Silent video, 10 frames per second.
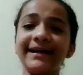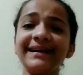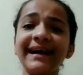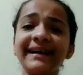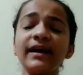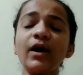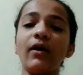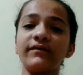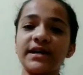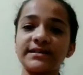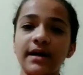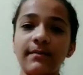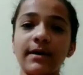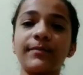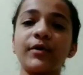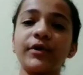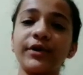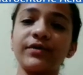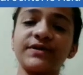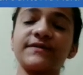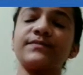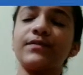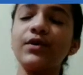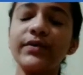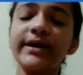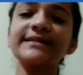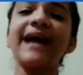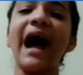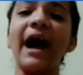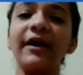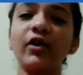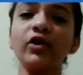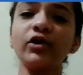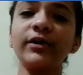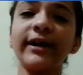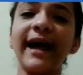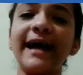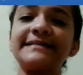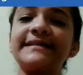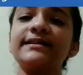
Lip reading: lining of the stomach produces mucus, hydrochloric acid,